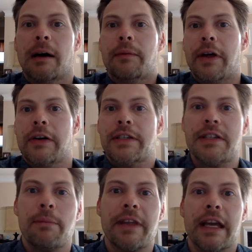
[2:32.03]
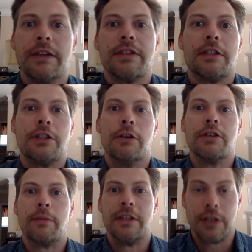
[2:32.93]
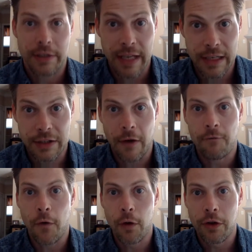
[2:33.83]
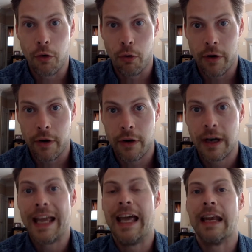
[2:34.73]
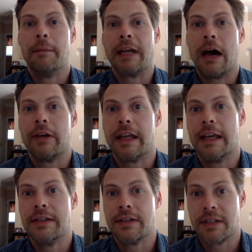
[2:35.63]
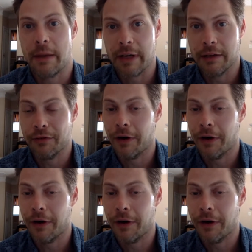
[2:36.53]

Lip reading: there is something else that shows up that just says fourth quarter, and I'm counting it as a summative.